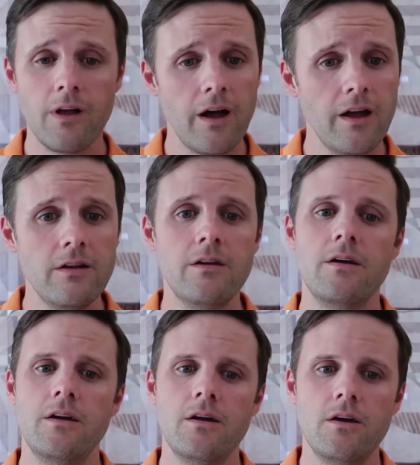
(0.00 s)
online,
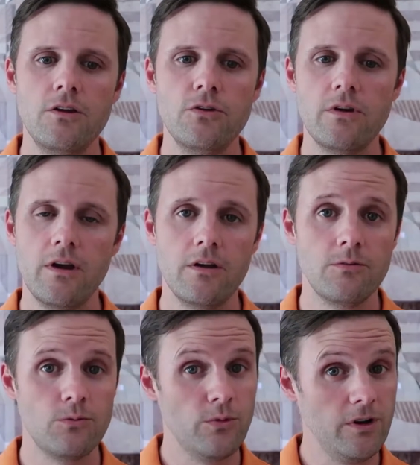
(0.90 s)
you
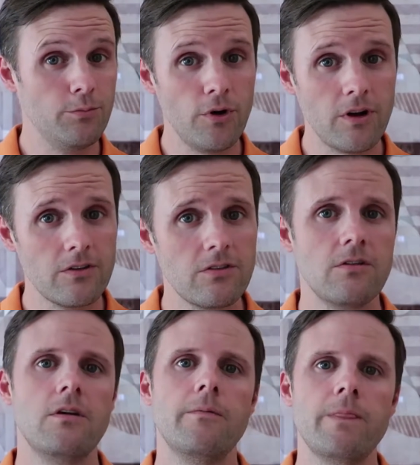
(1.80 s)
can read
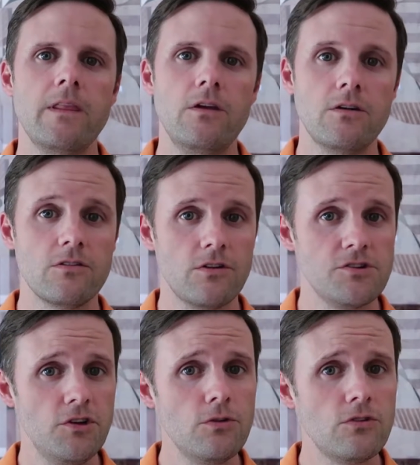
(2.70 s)
books, you can
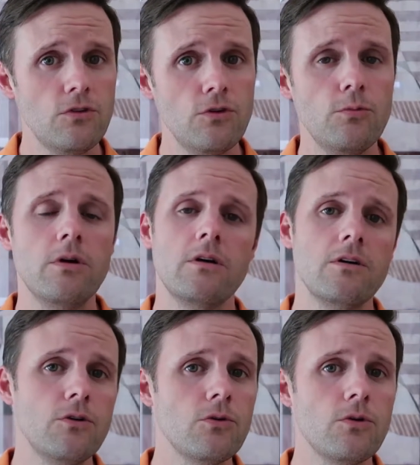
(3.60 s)
search YouTube,
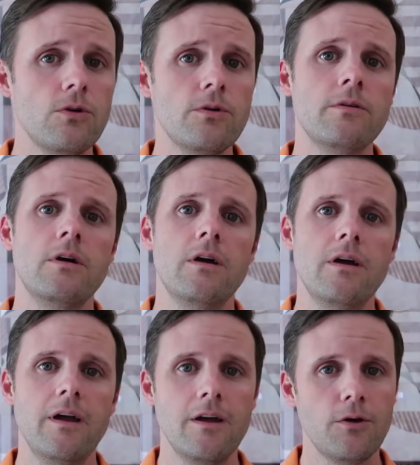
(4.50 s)
Google,
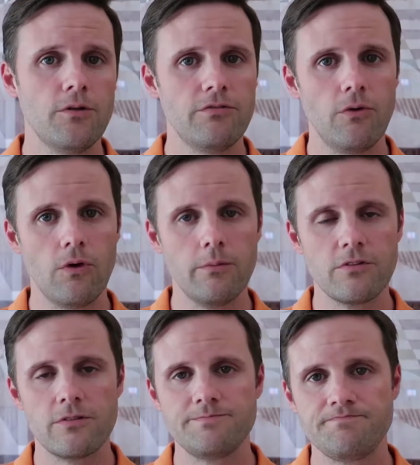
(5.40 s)
and go to the
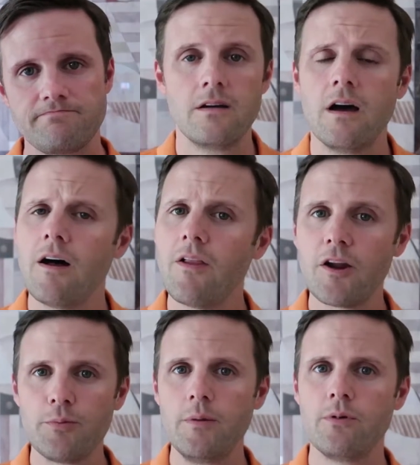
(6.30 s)
forums. A
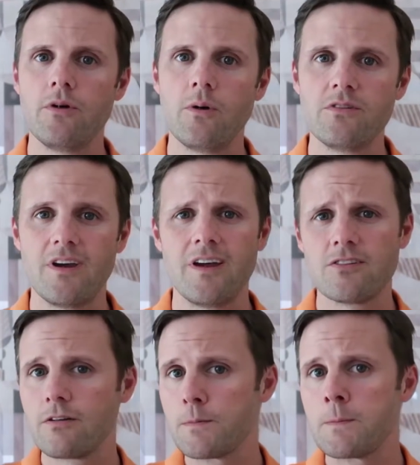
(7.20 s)
lot of people always
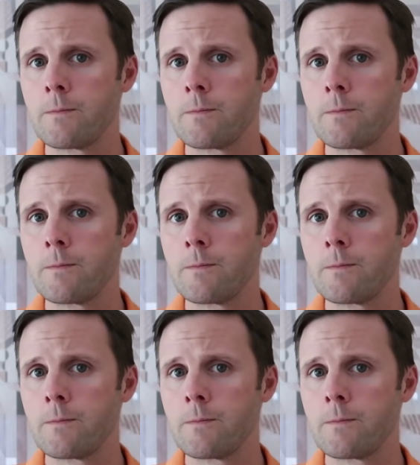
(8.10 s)
ask,